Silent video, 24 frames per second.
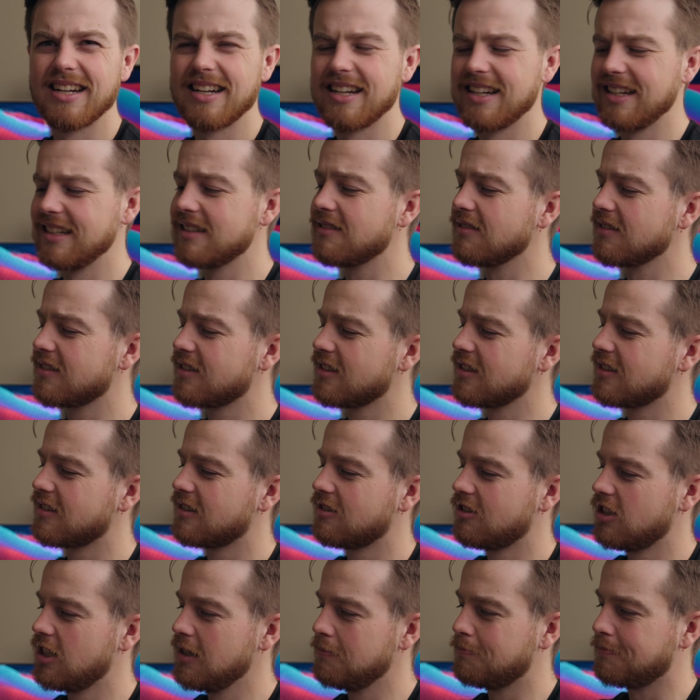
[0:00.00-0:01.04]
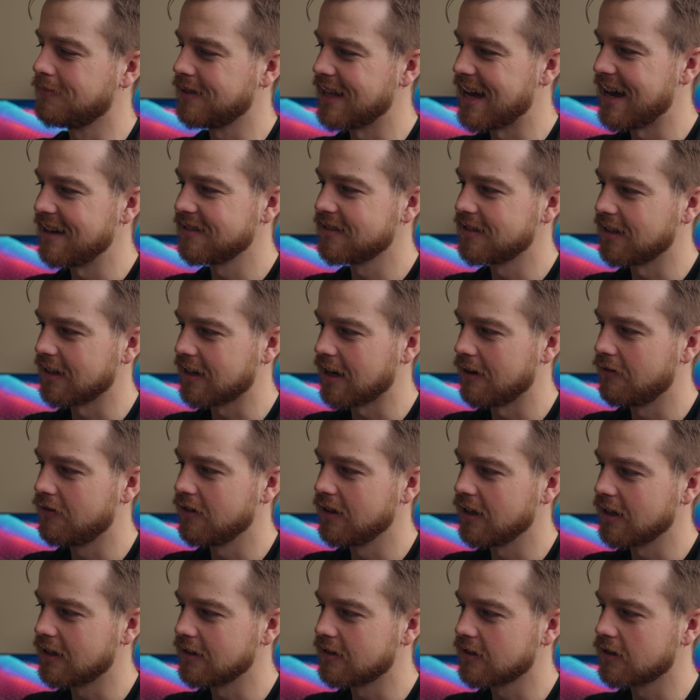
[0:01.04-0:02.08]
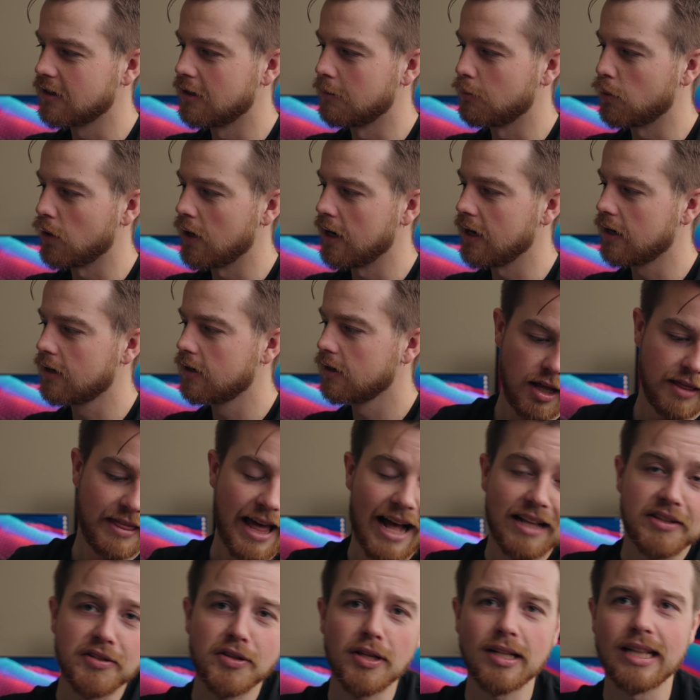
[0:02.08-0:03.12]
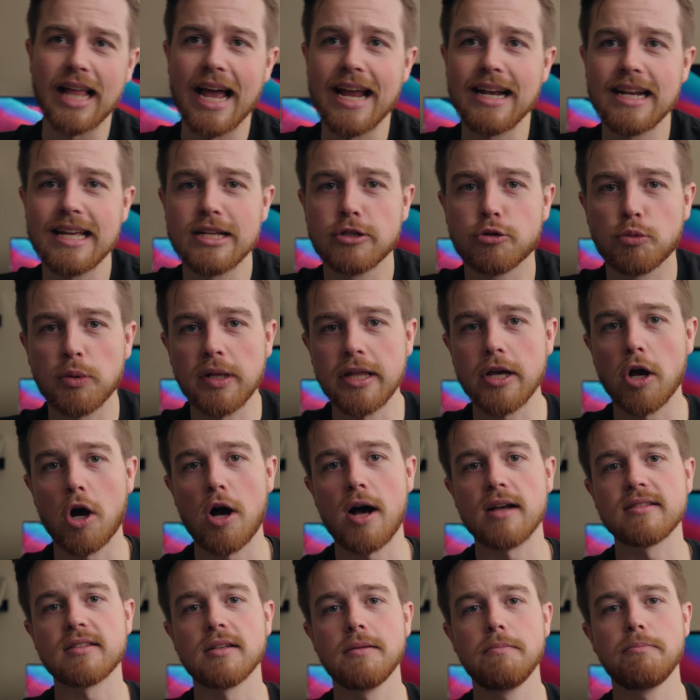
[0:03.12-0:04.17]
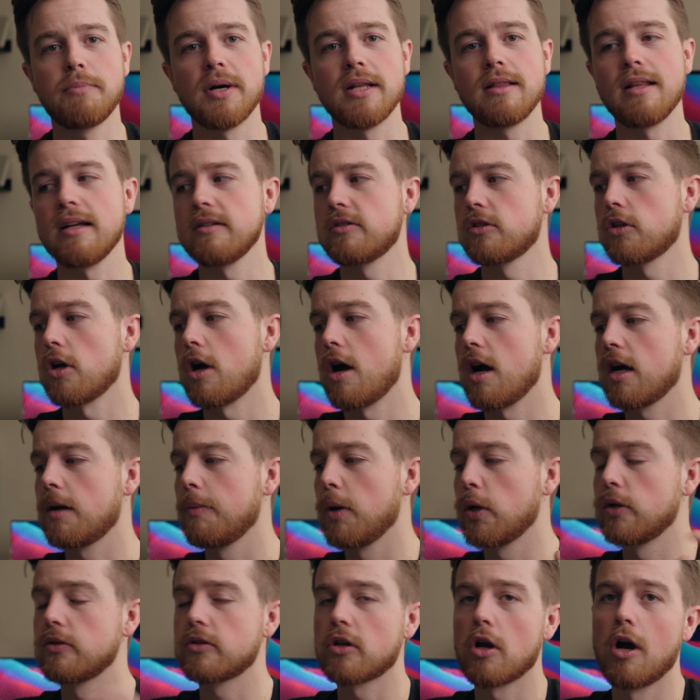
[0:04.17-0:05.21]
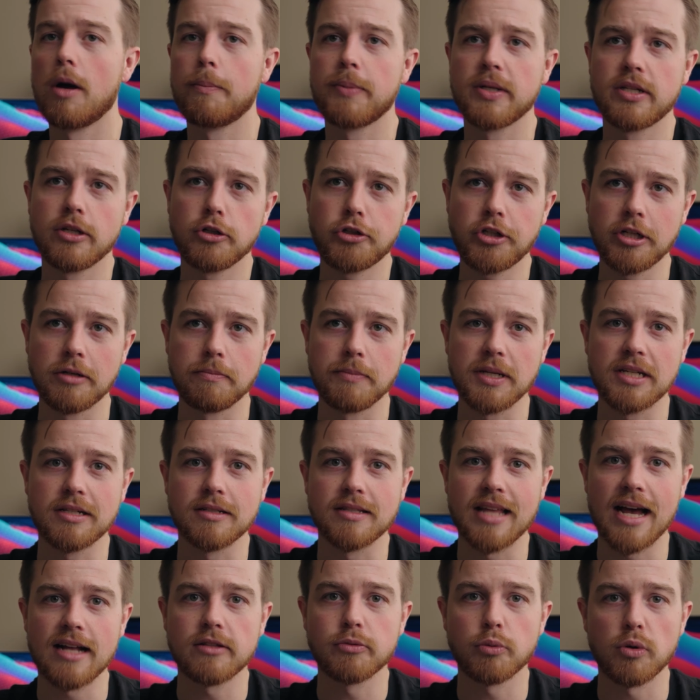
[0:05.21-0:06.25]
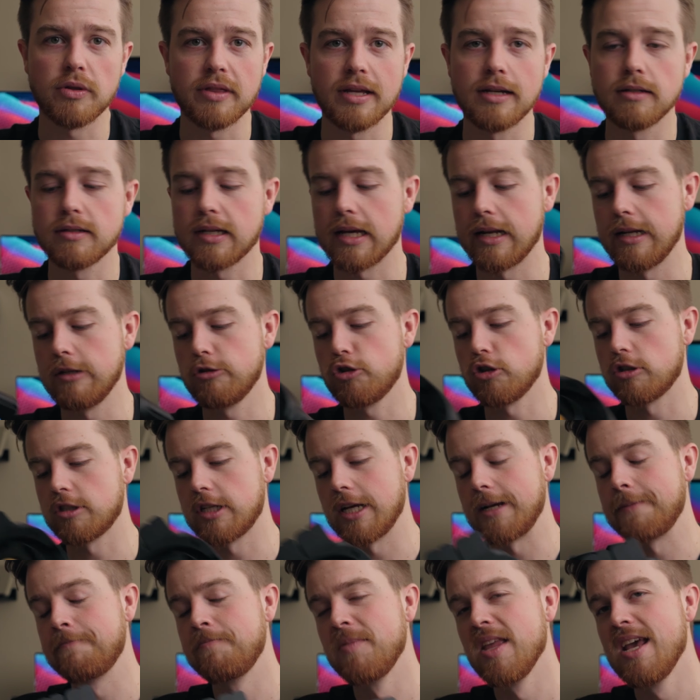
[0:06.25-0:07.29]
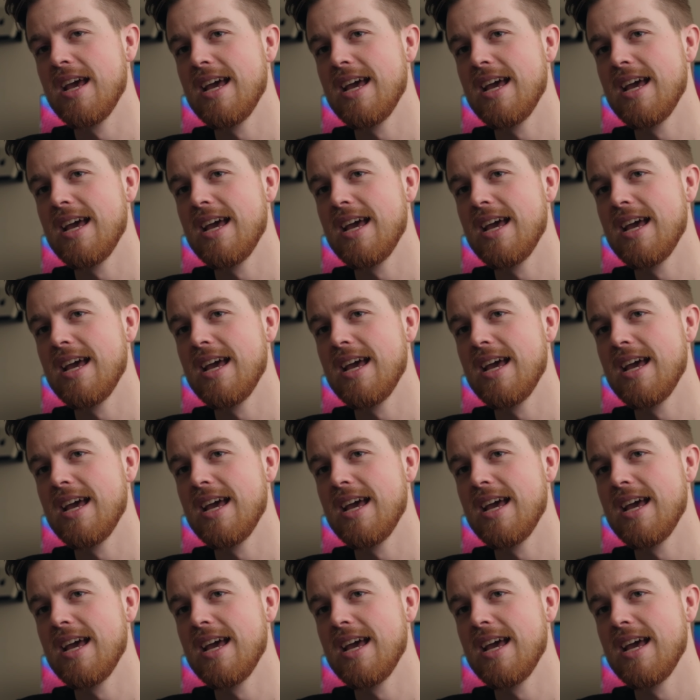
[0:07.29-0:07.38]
It's just cheap plastic. I feel like it's gonna break. That's the light. It's really awesome, but let's talk about its competition because that's where things get interesting.